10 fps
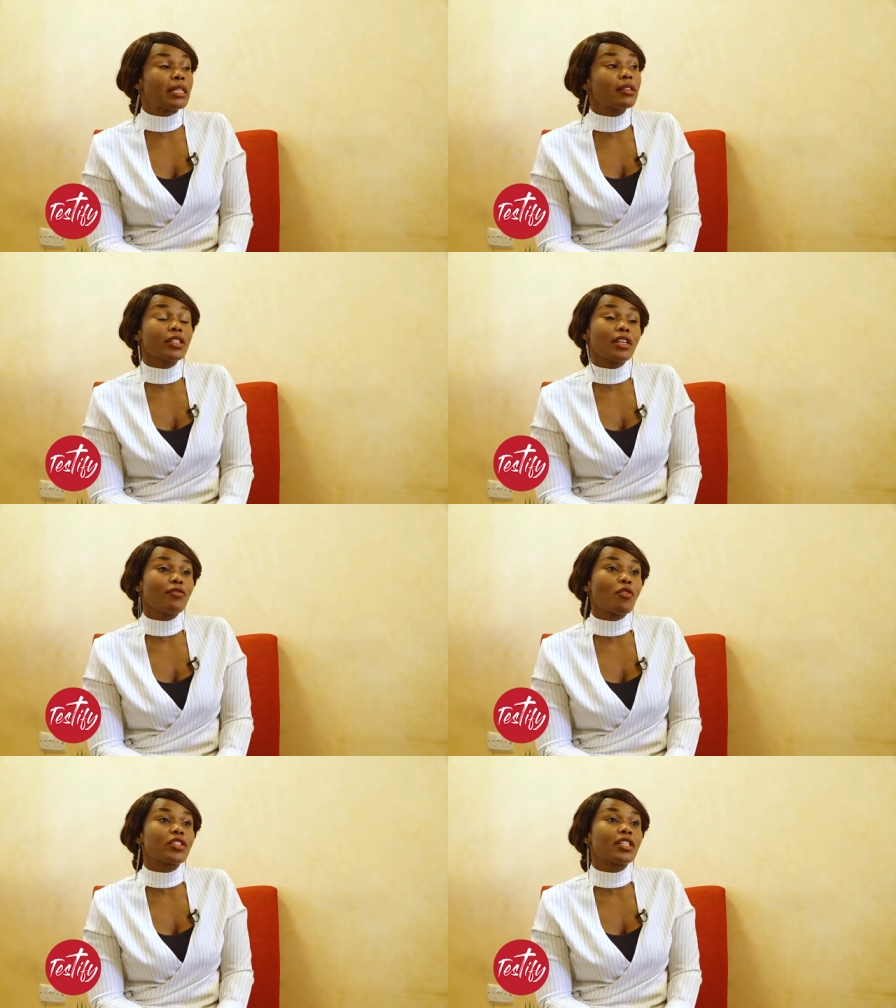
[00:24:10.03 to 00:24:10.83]
And
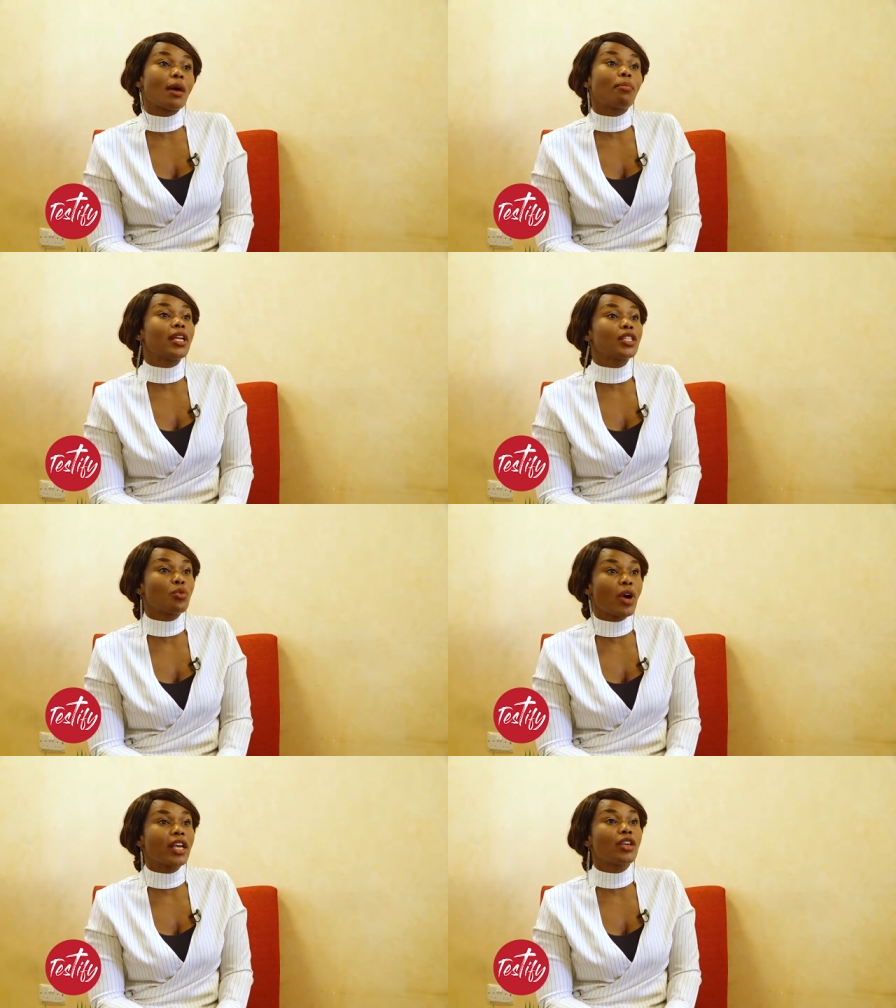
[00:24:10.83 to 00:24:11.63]
Joseph was in a place
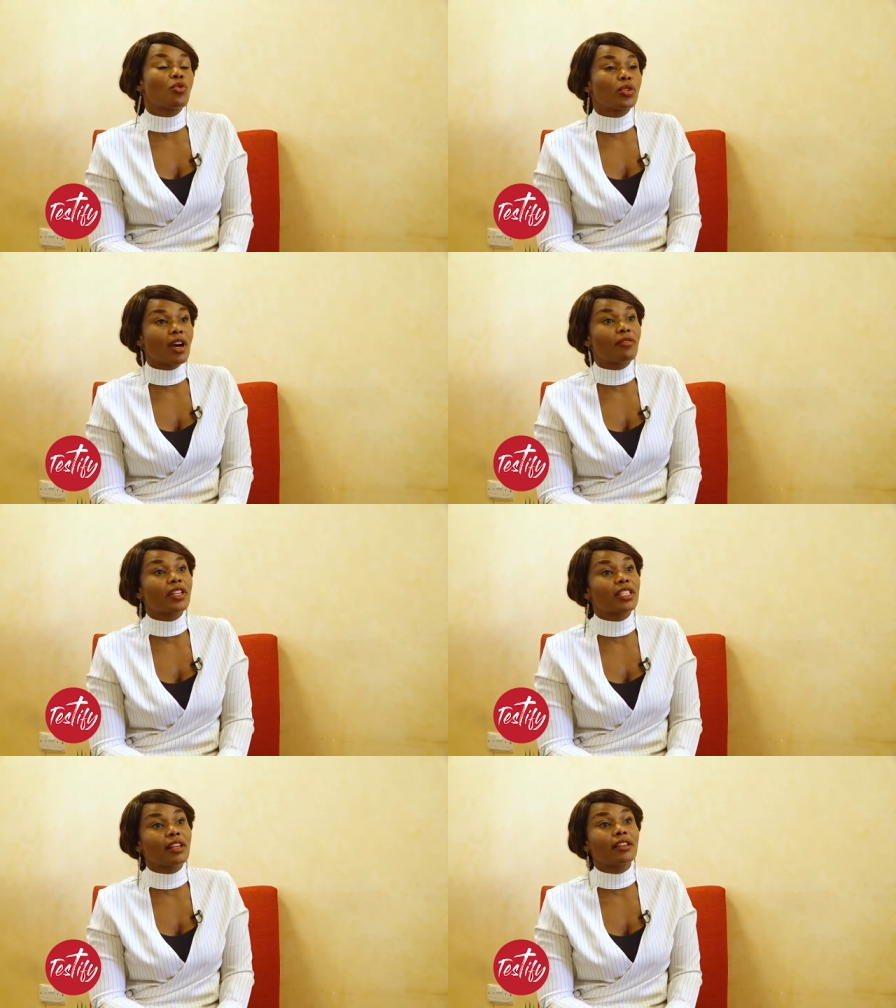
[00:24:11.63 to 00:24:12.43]
where he could have
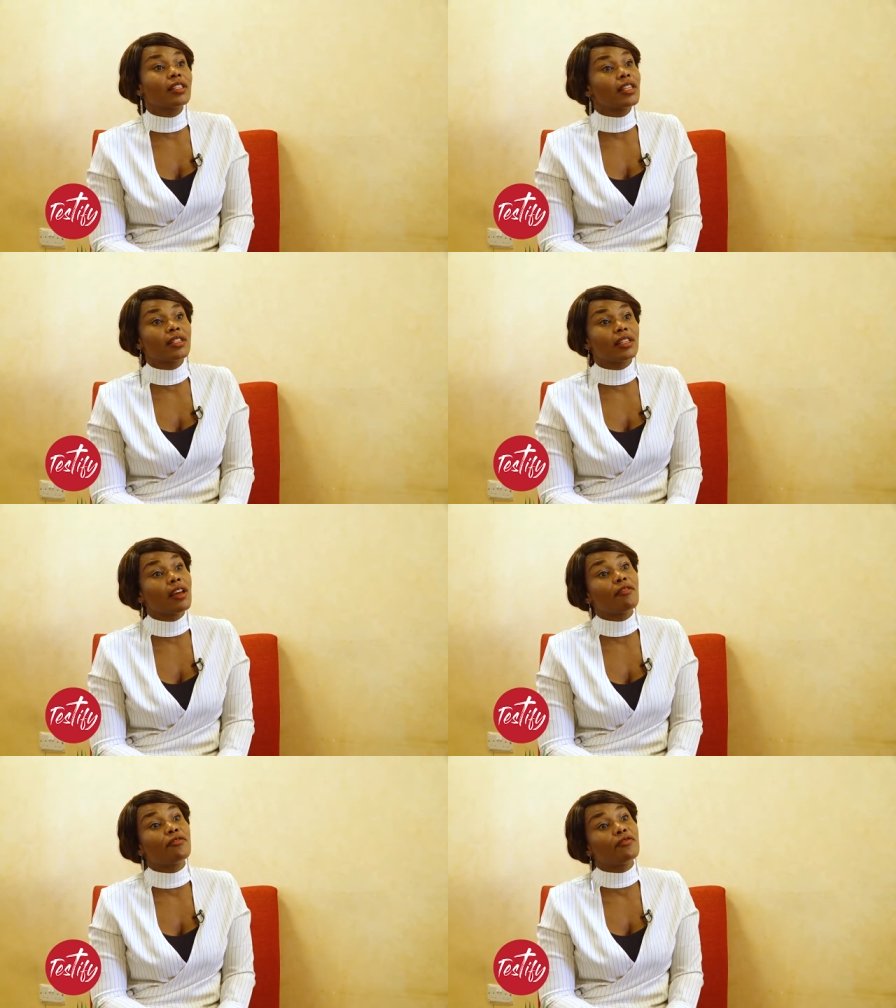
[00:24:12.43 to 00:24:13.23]
retaliated
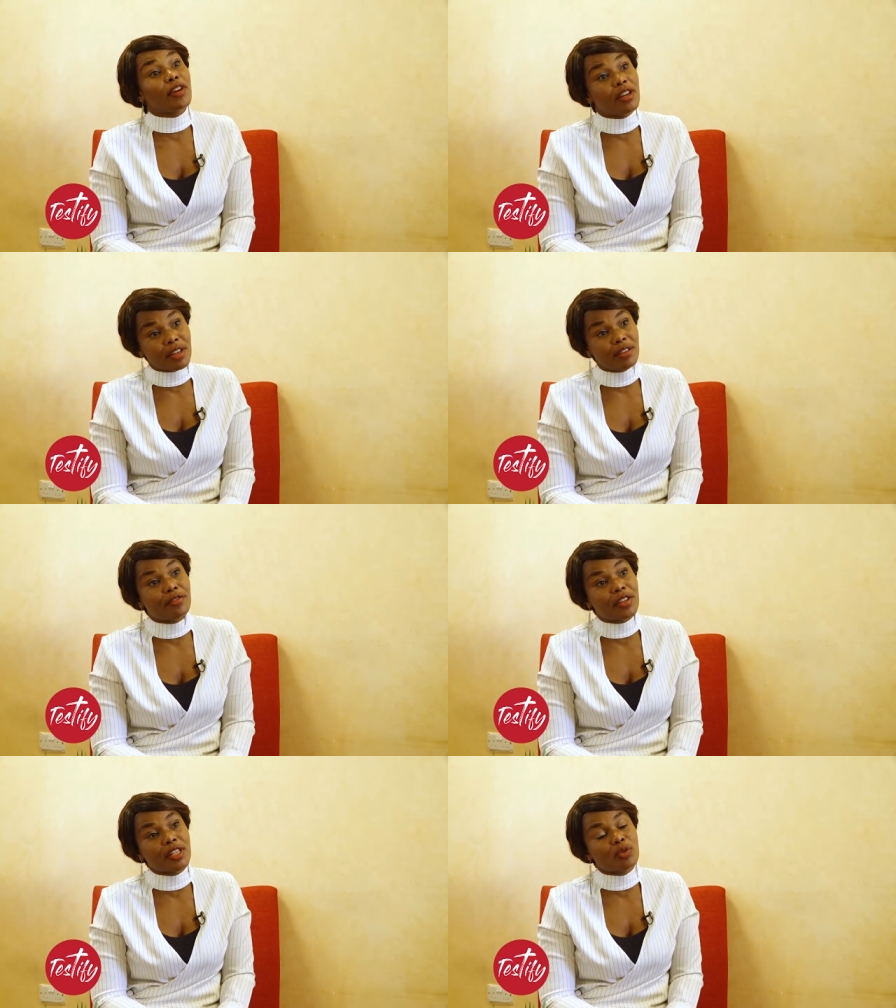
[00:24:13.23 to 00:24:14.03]
in a very
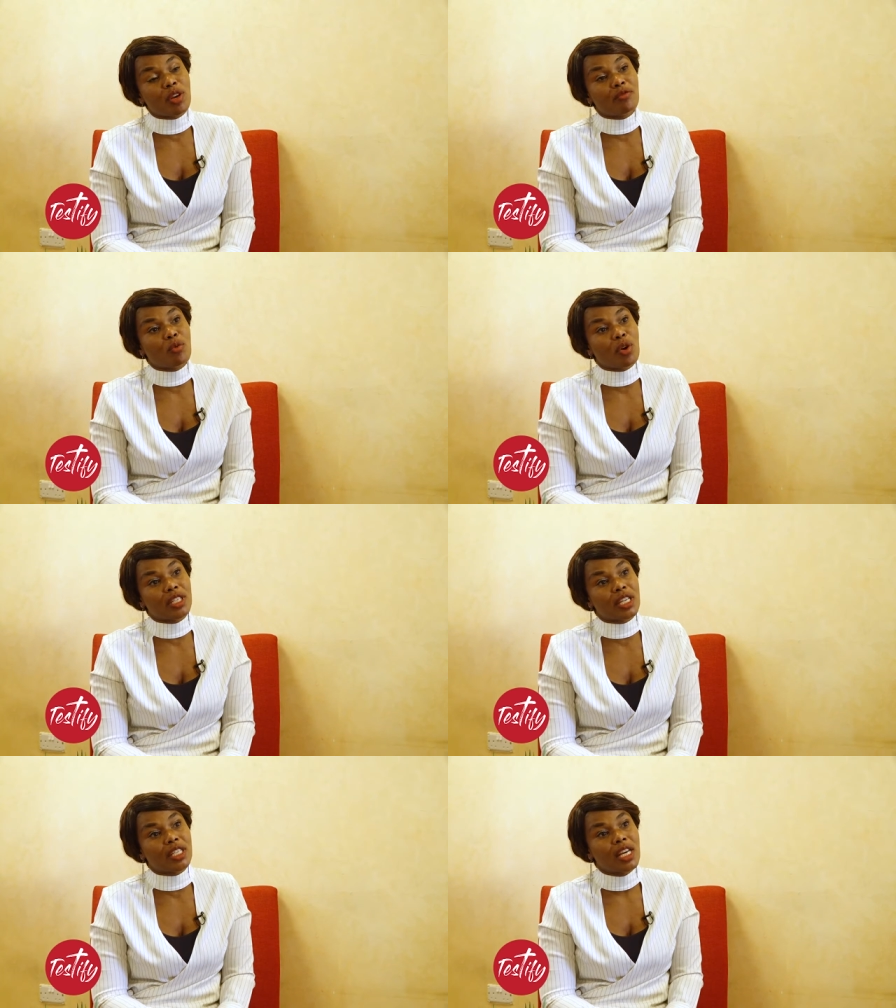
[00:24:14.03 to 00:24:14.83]
fierce way if he
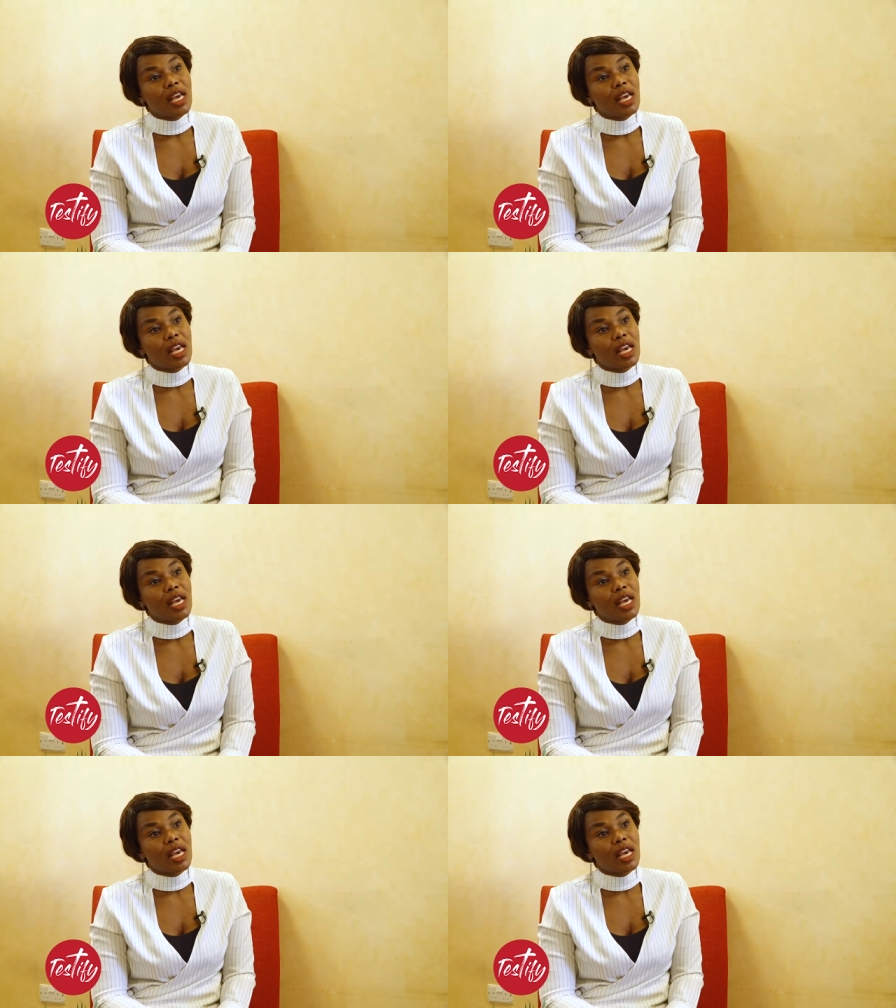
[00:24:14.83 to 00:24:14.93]
wanted.